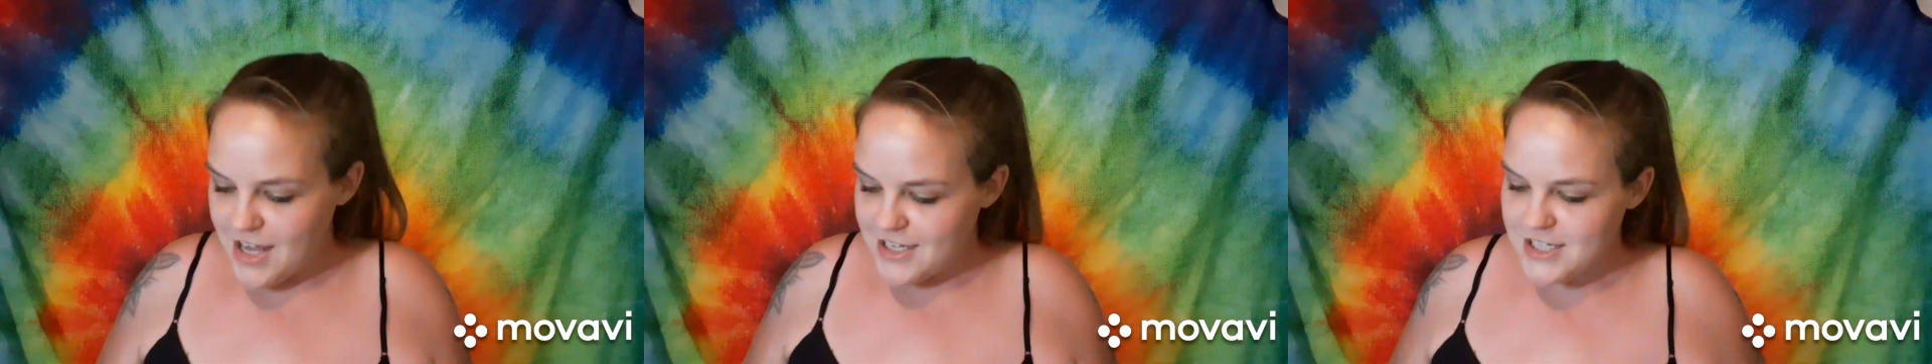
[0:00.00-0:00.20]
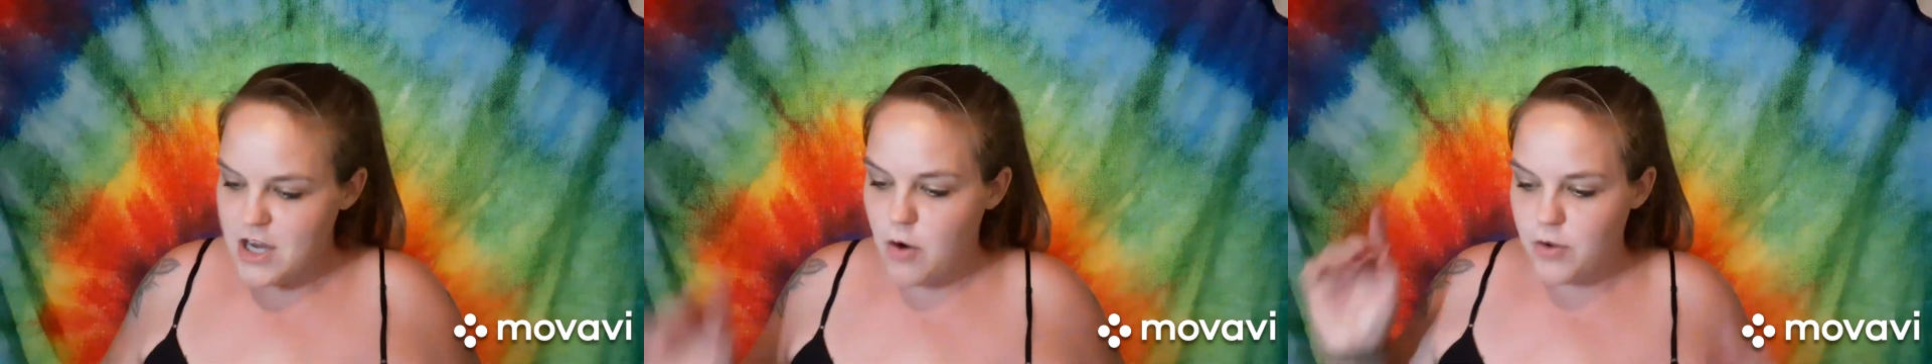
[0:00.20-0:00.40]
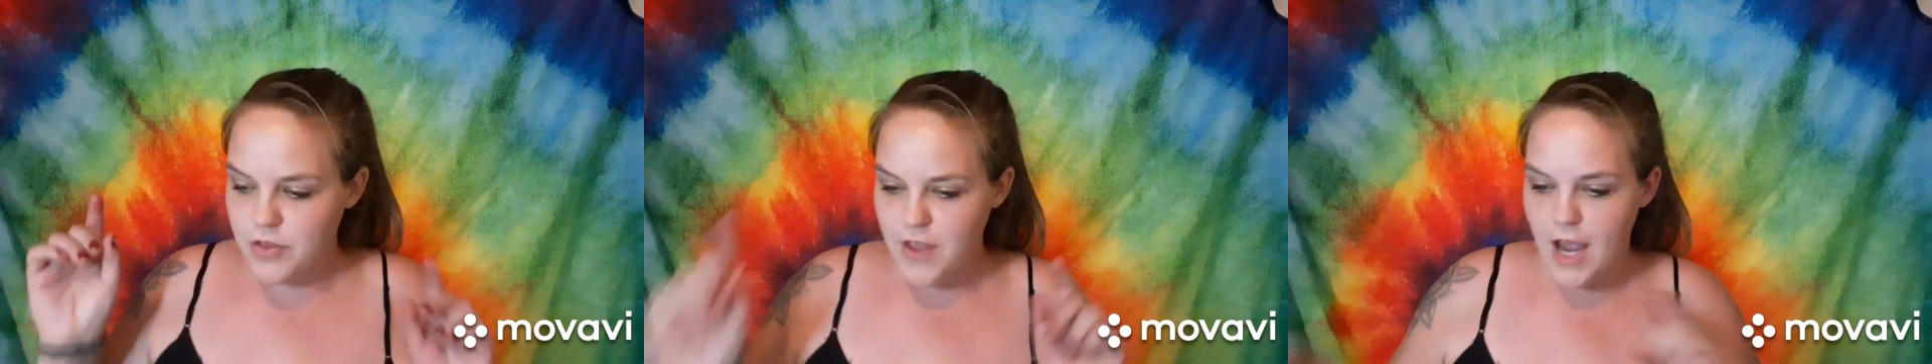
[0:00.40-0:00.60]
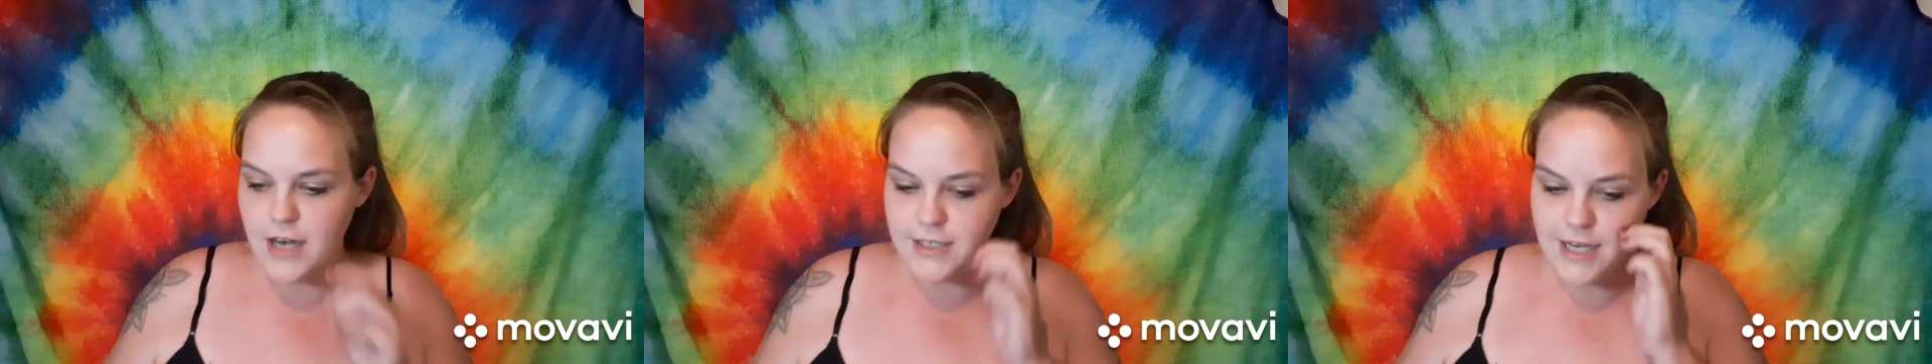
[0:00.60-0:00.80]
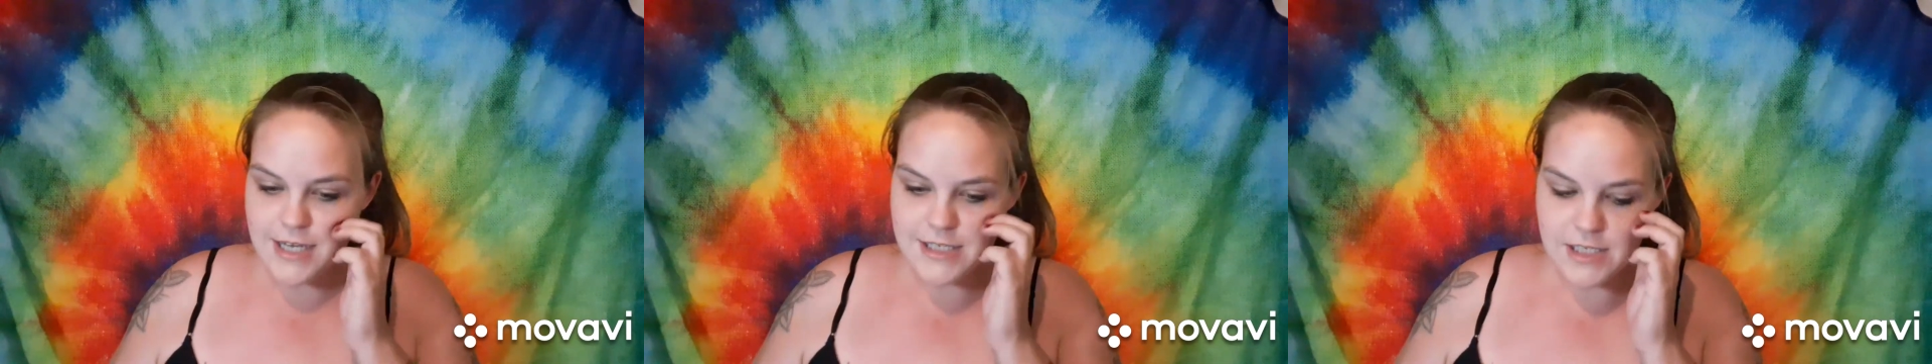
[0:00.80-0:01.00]
So
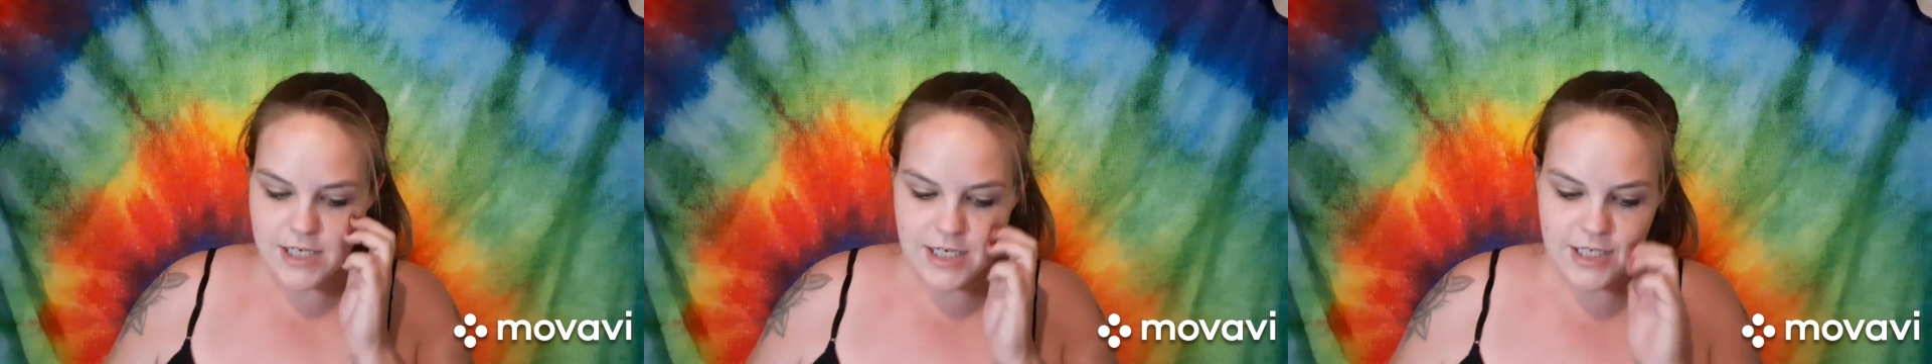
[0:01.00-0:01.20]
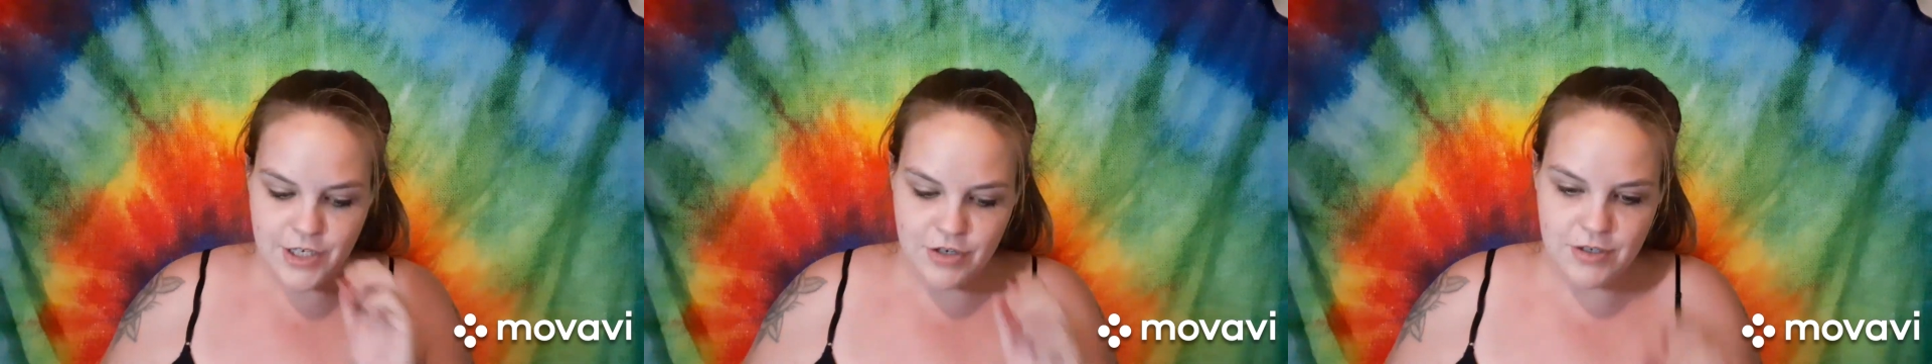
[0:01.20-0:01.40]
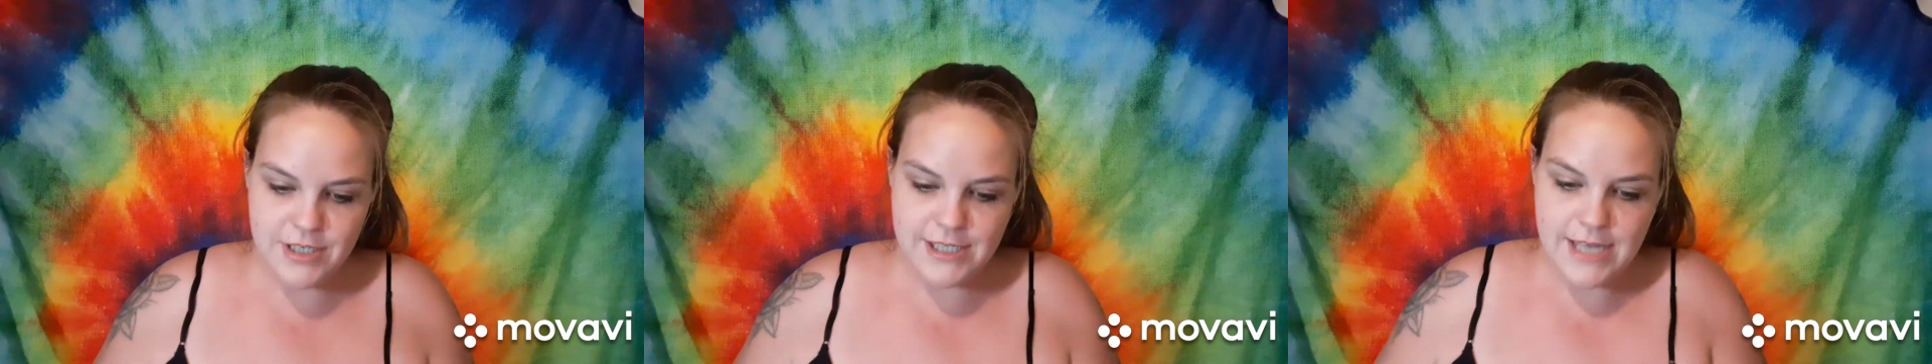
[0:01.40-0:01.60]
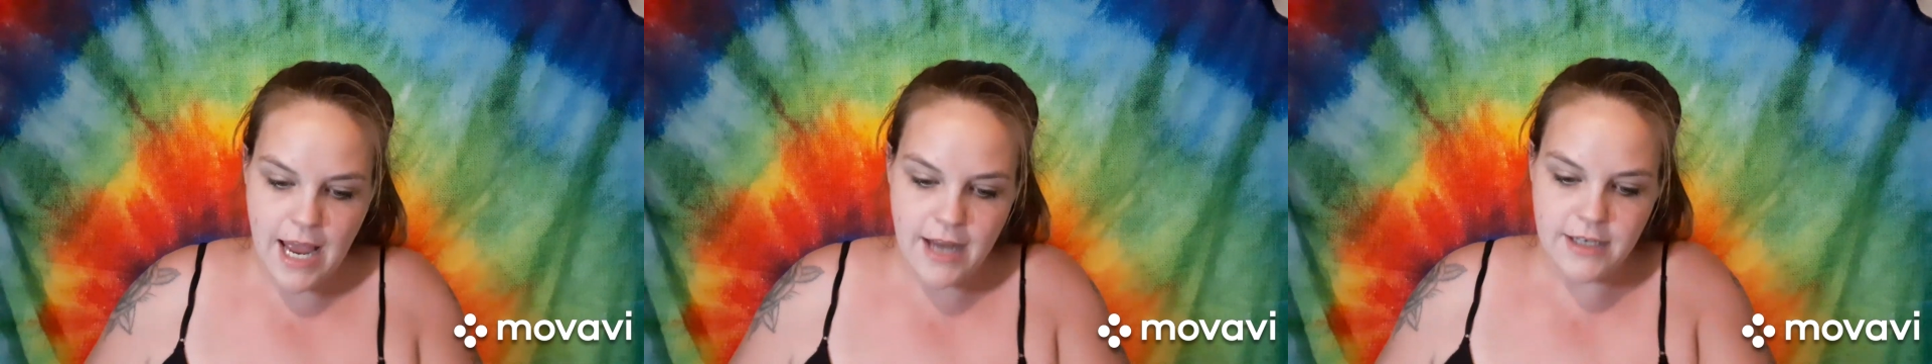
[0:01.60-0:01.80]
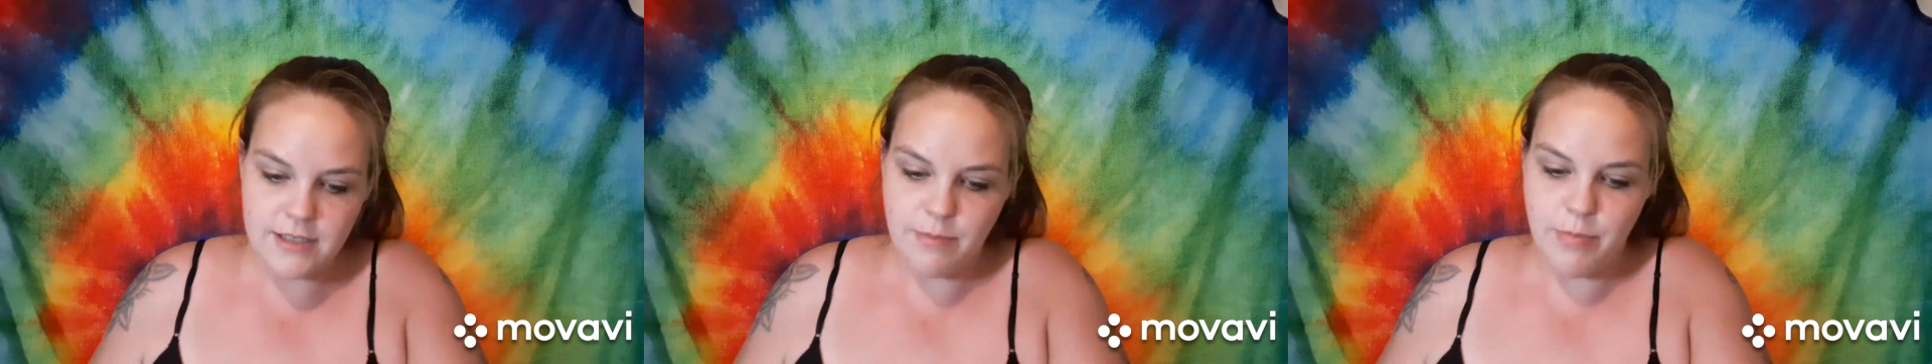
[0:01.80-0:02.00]
that does need to
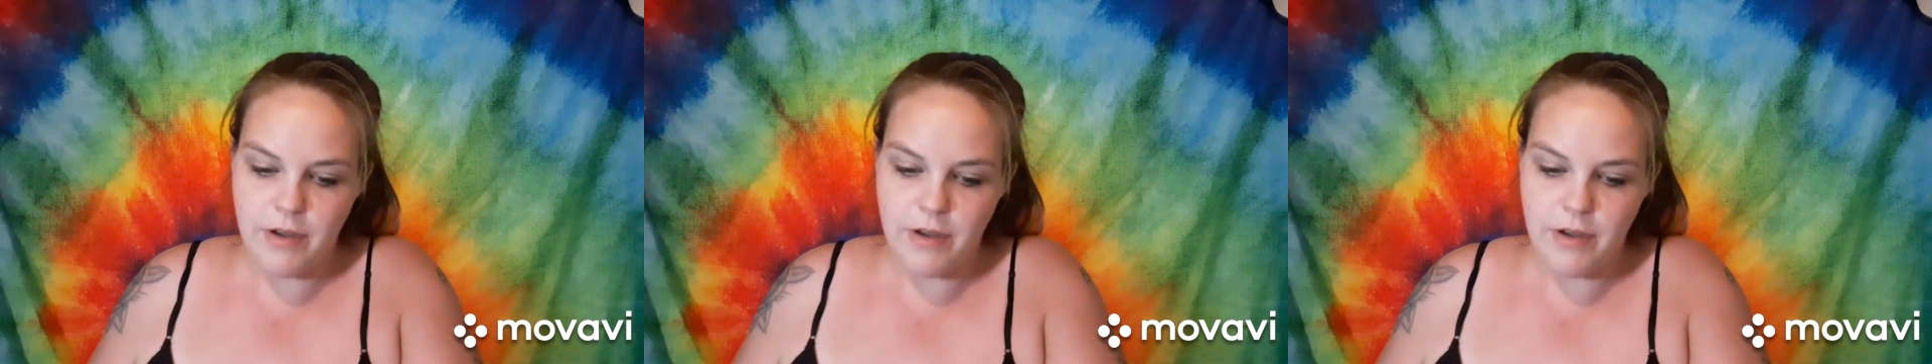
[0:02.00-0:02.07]
set